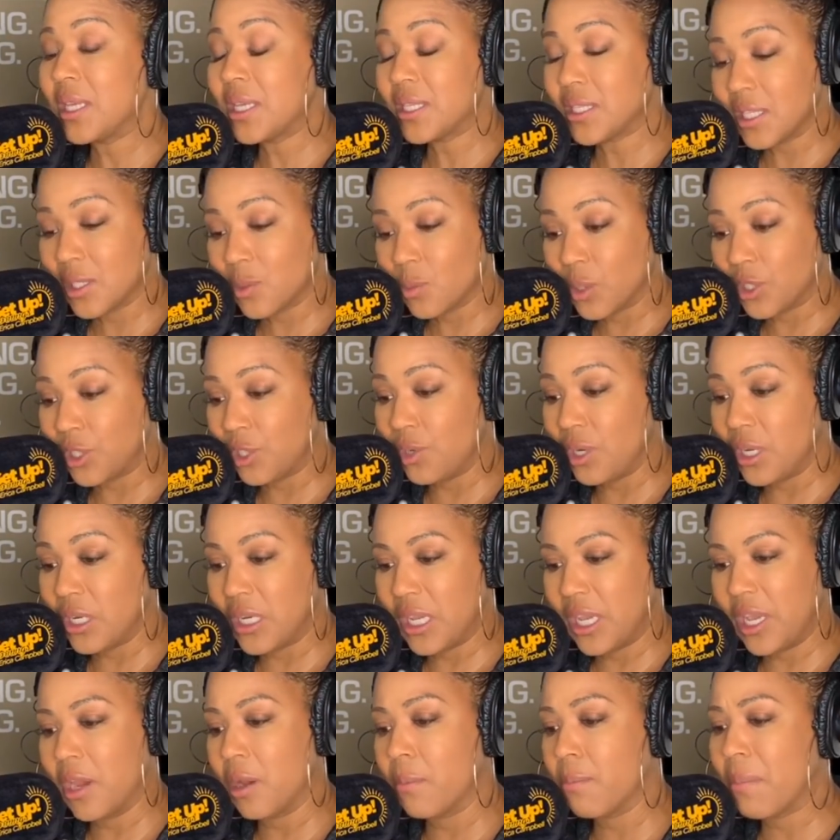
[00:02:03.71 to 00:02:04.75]
is what you need to hear.
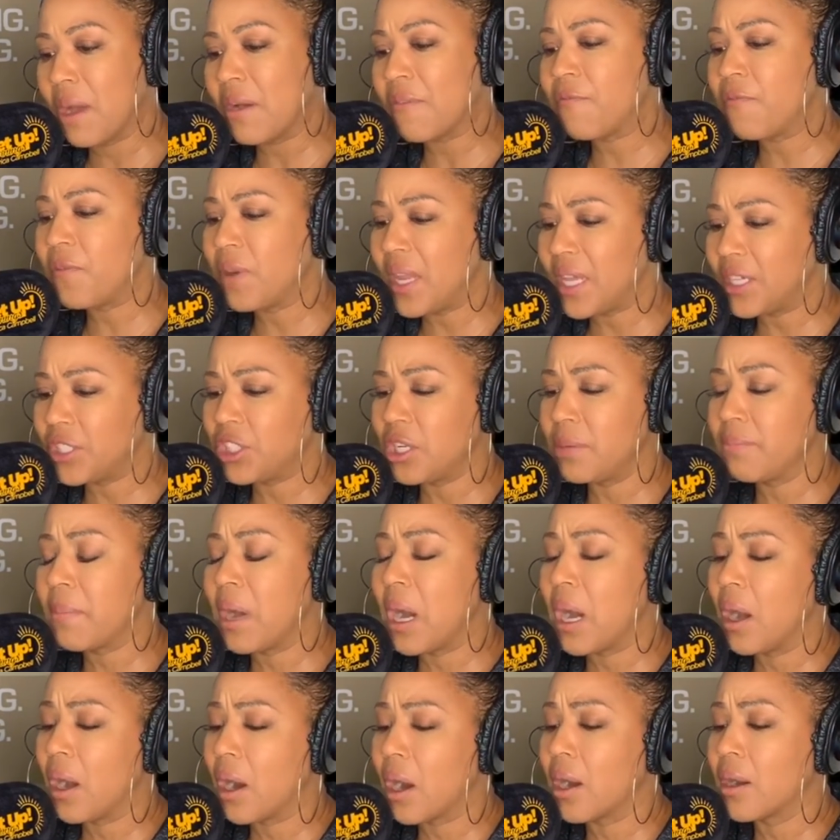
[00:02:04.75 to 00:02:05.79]
My flesh and my
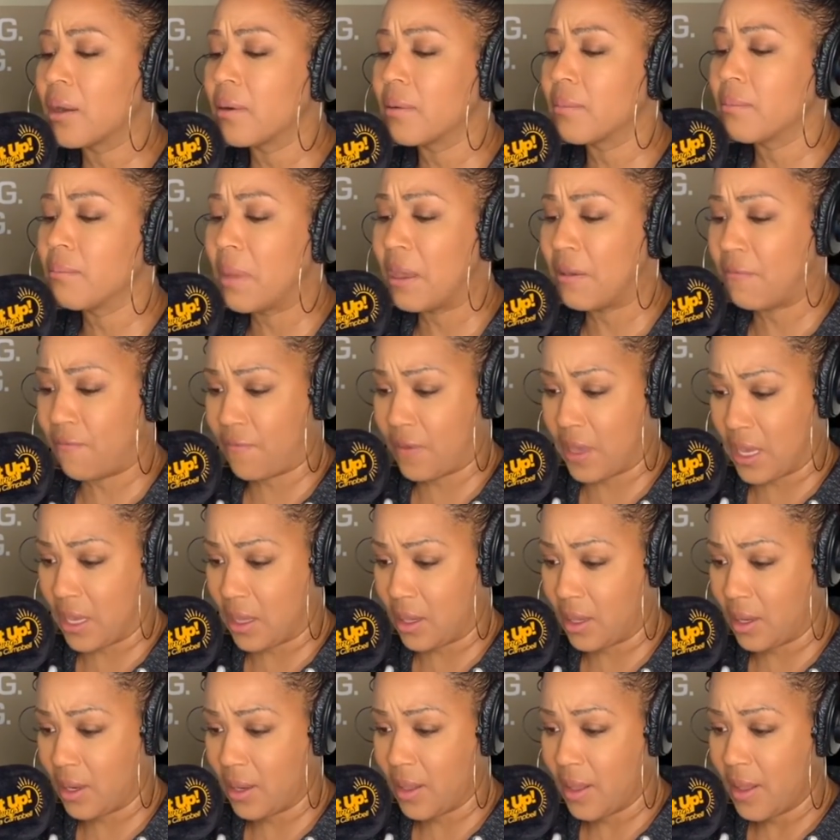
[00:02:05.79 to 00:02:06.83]
heart may fail,
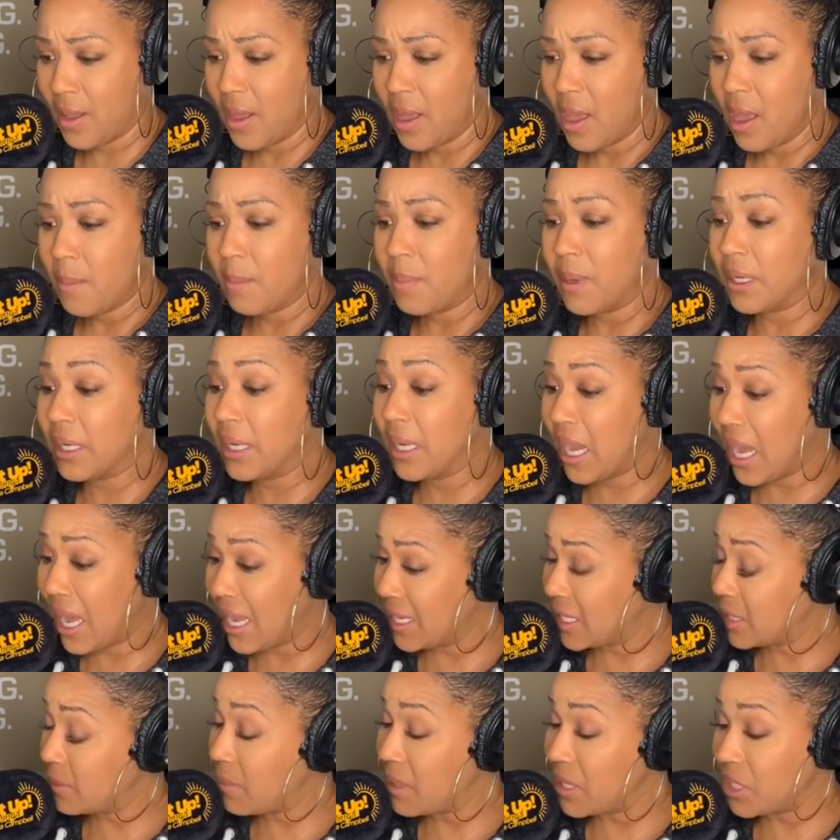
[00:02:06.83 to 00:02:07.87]
but God is
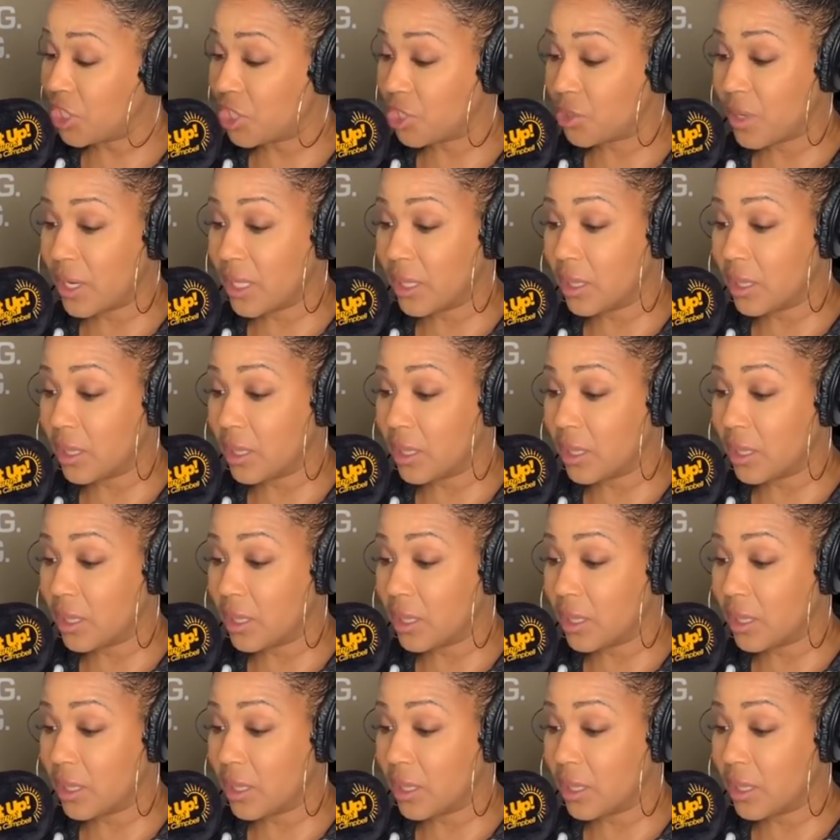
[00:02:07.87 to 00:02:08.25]
my strength.